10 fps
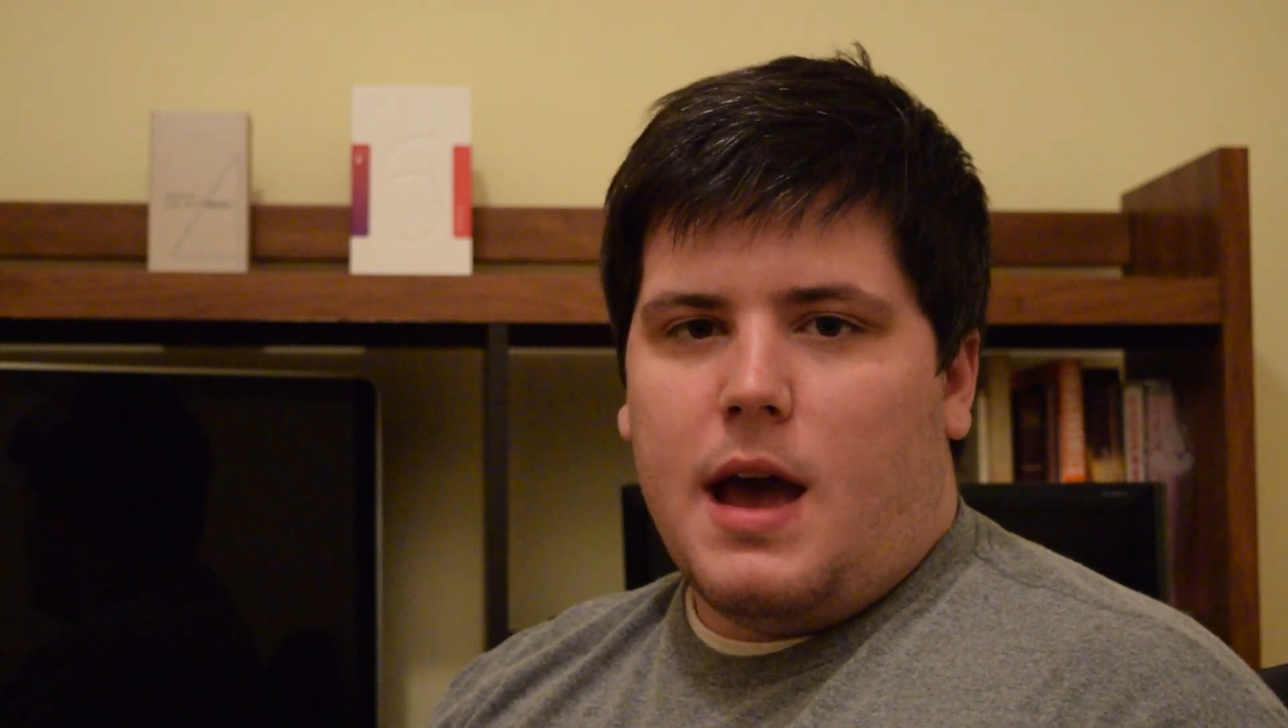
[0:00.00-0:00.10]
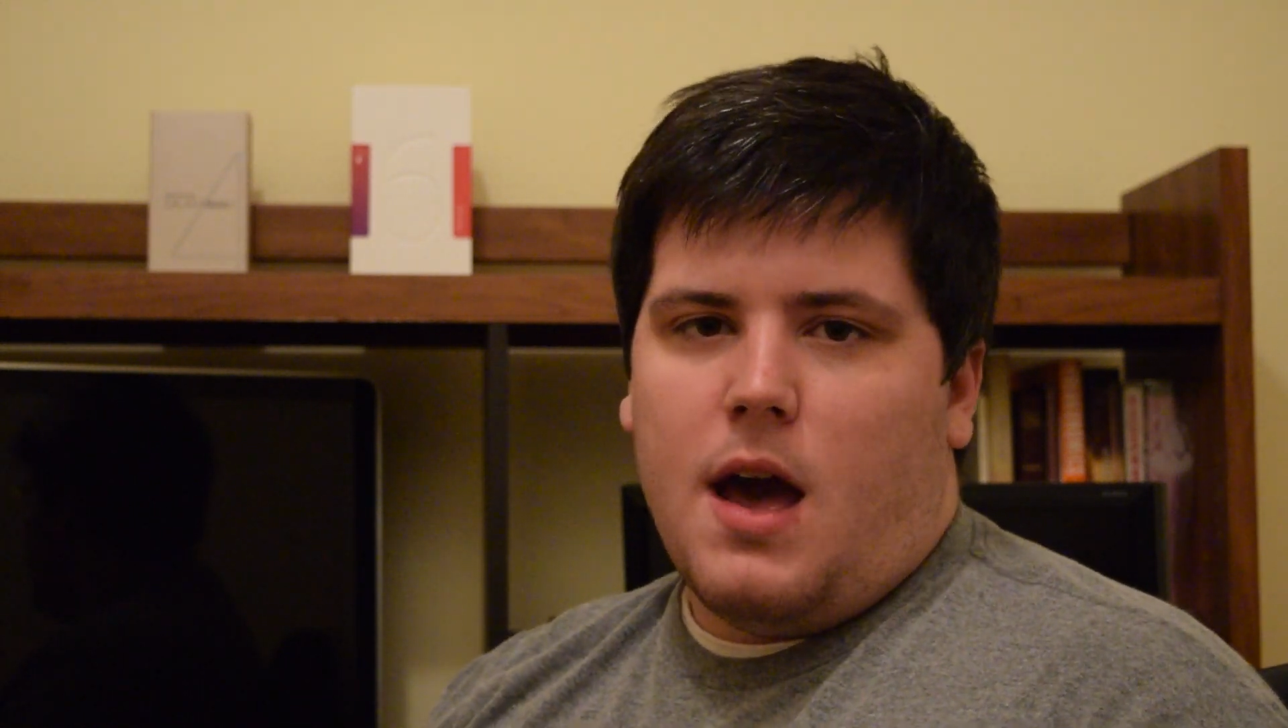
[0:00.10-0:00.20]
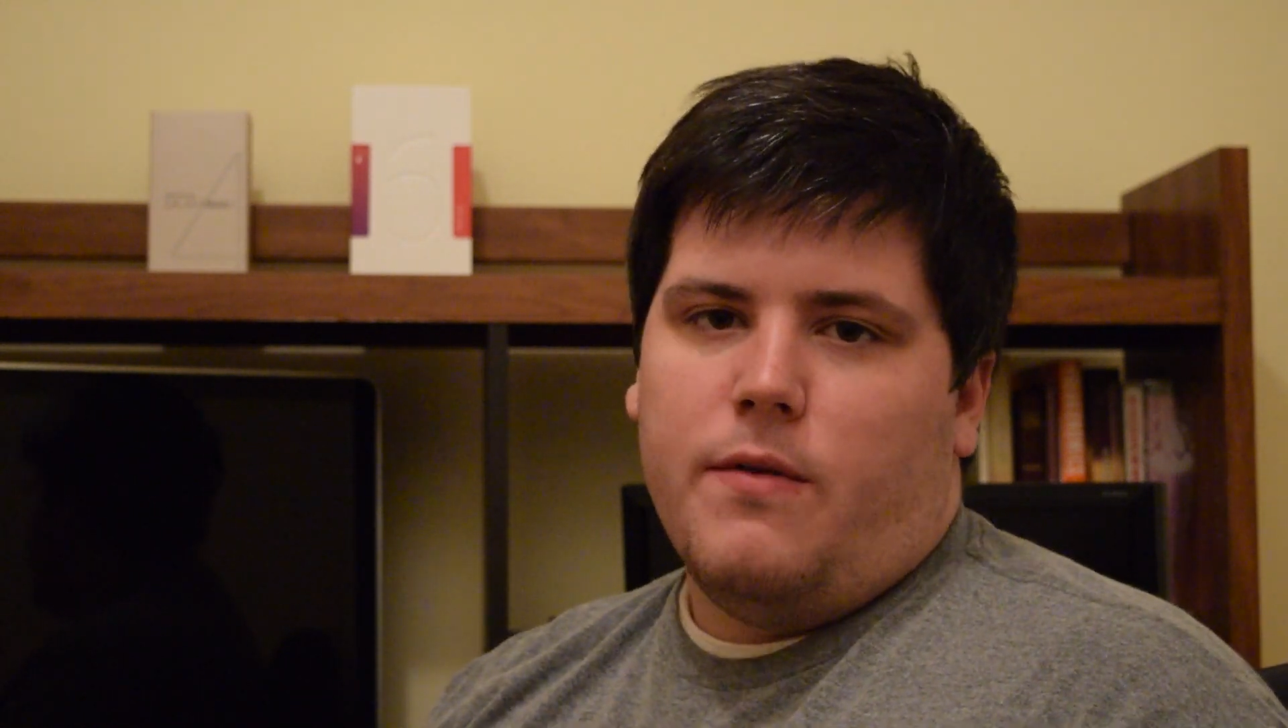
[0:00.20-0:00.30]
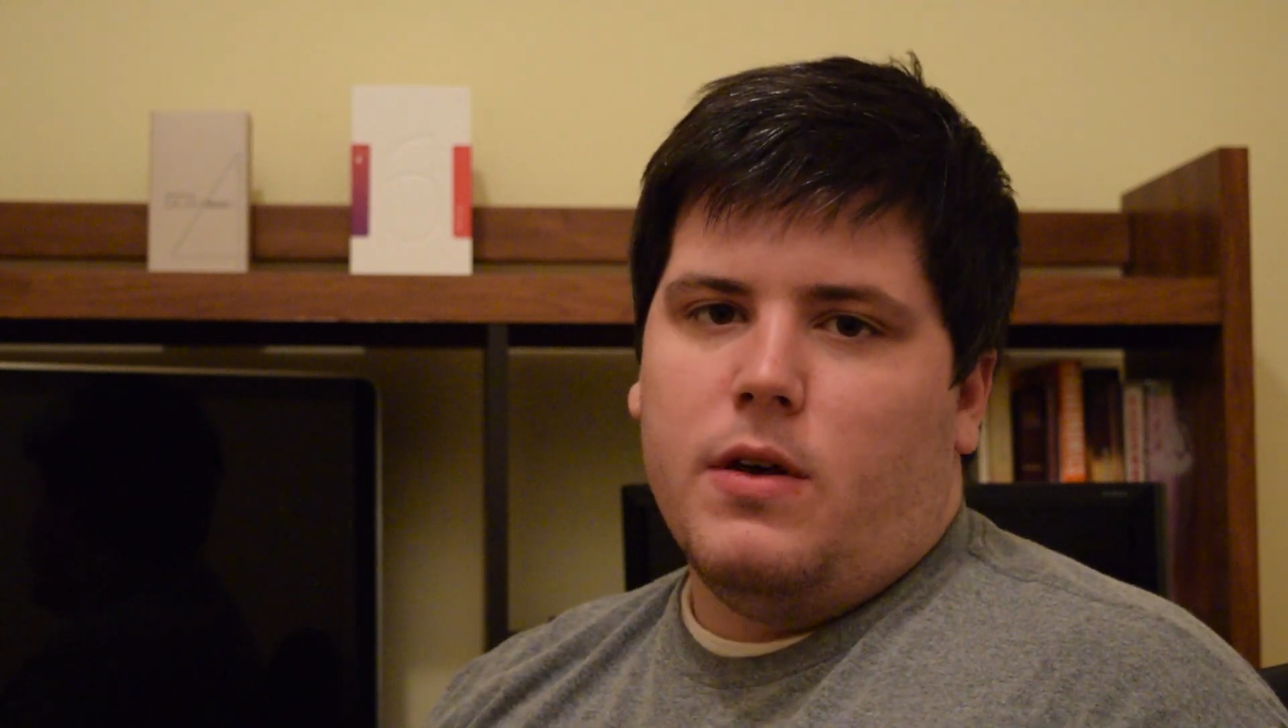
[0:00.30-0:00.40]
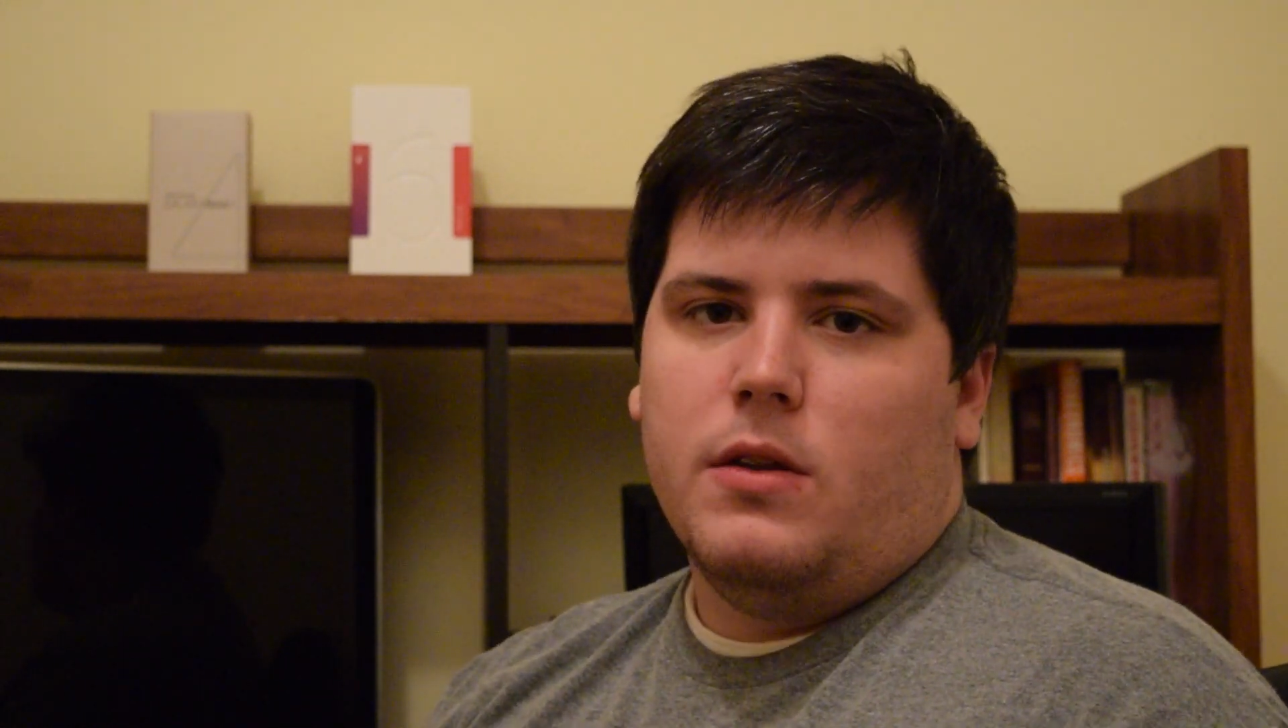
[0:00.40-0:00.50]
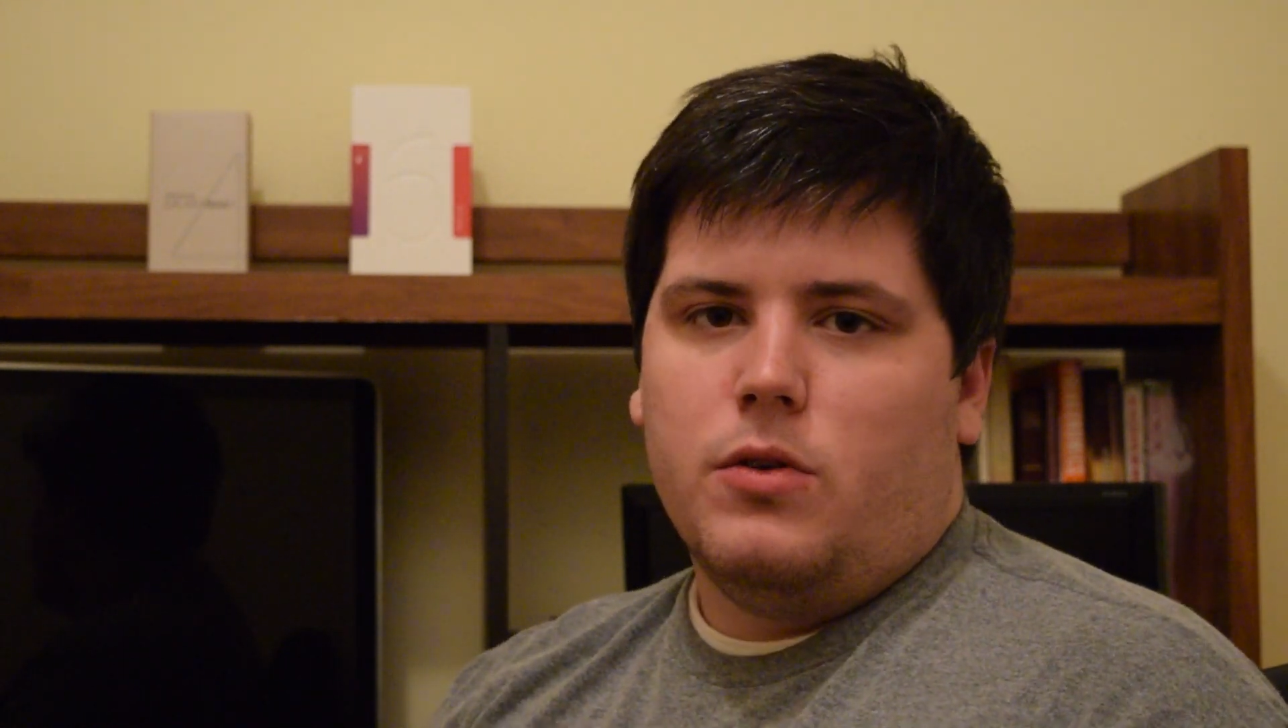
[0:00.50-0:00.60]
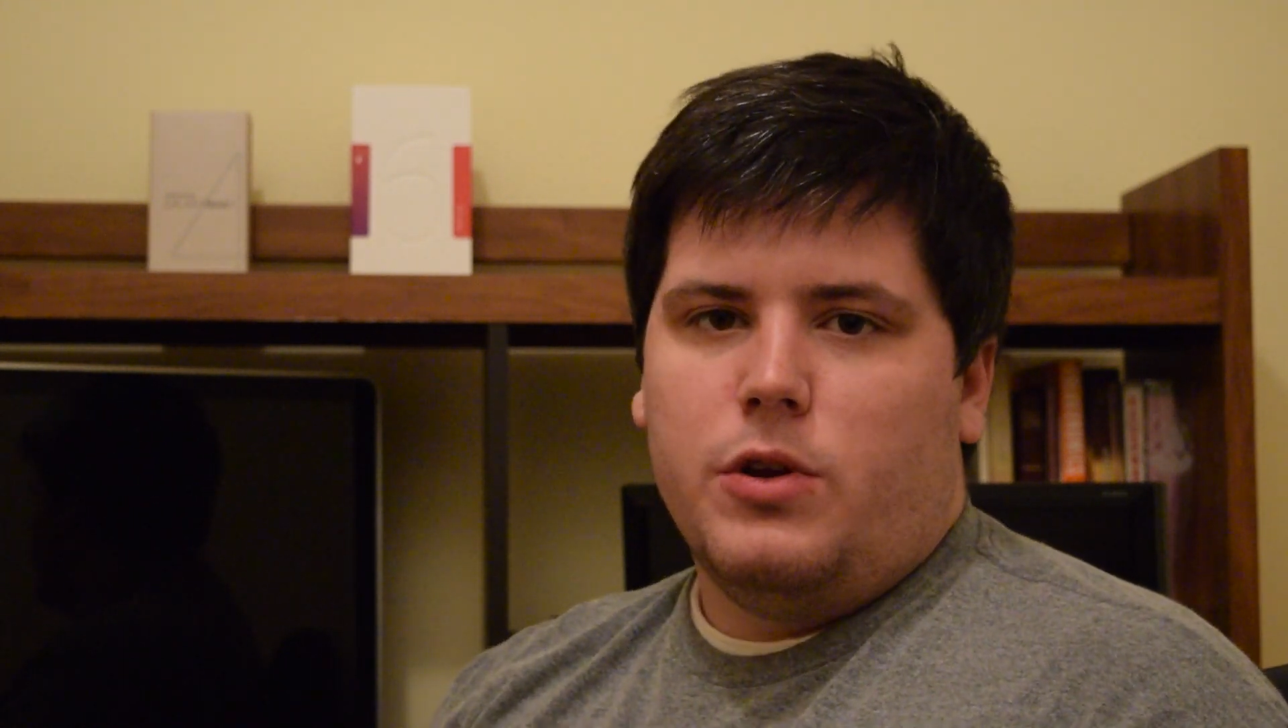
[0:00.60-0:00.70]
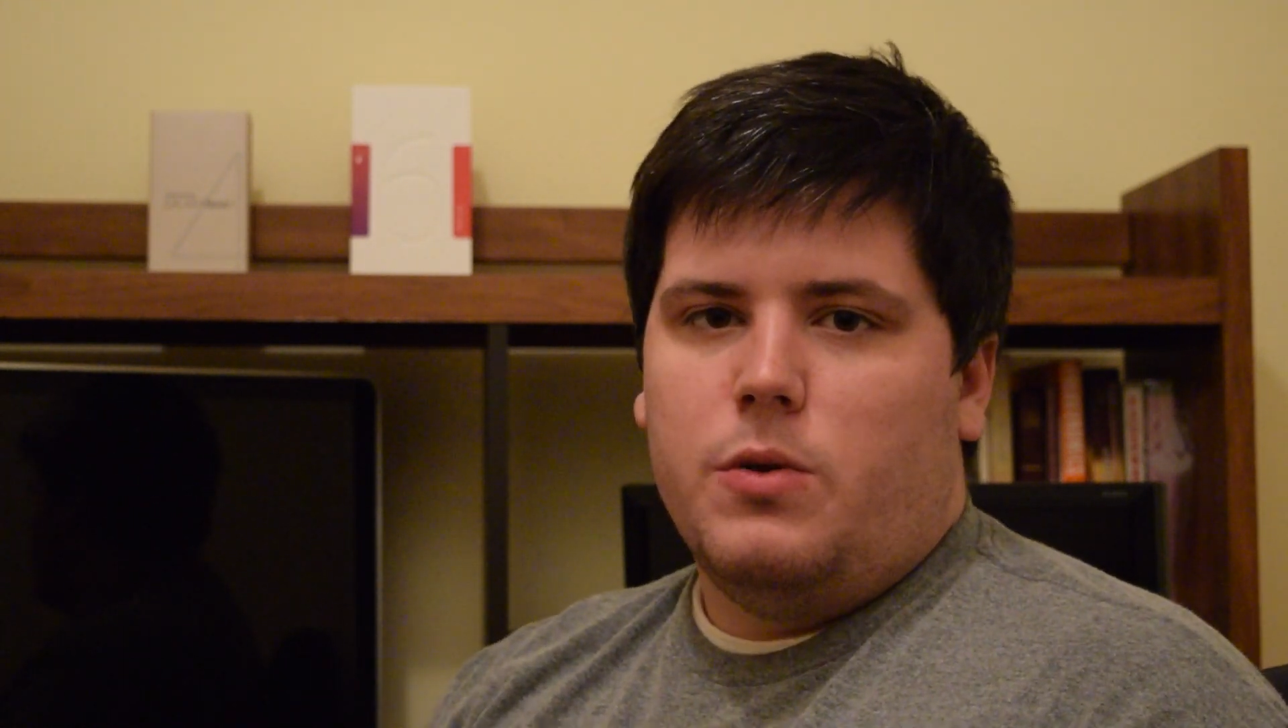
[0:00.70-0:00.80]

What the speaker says: I have a little